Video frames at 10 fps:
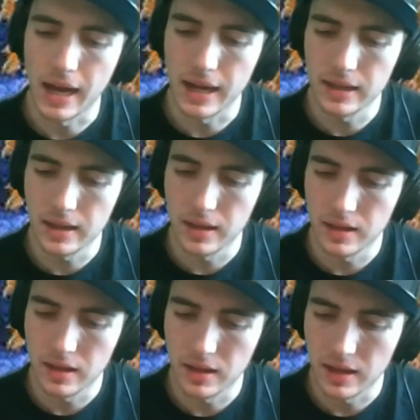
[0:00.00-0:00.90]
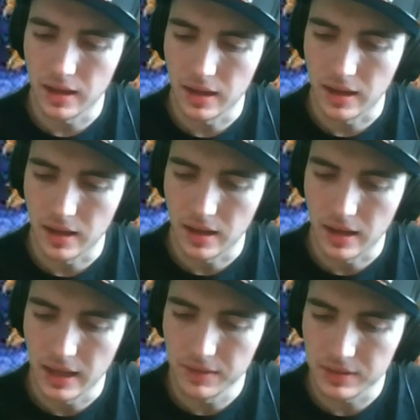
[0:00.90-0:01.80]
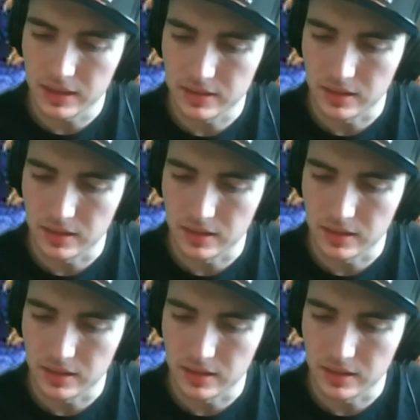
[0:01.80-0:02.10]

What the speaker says: I have yet